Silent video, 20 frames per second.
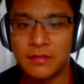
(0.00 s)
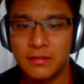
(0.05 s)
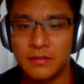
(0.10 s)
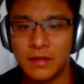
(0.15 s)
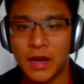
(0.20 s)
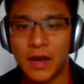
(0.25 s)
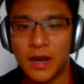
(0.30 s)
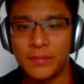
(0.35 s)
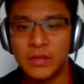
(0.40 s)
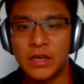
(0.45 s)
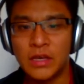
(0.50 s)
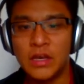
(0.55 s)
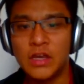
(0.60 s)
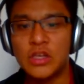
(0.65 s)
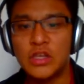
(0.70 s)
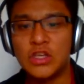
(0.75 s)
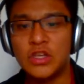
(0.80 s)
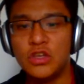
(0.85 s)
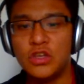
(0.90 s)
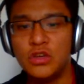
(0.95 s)
stopped,
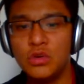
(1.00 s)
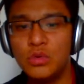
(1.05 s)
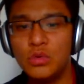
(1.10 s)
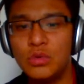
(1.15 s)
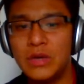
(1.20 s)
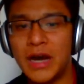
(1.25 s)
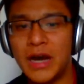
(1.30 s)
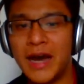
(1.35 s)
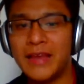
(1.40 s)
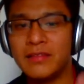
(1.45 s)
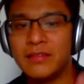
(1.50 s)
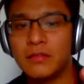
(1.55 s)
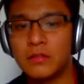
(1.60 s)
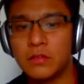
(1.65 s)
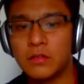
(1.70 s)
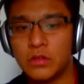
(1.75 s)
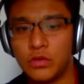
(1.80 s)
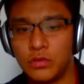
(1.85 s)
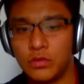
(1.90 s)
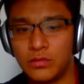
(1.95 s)
you guys
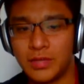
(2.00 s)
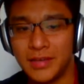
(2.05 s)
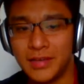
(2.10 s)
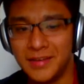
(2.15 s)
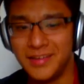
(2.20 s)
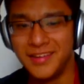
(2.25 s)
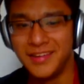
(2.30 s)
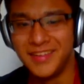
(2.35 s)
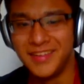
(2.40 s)
lose.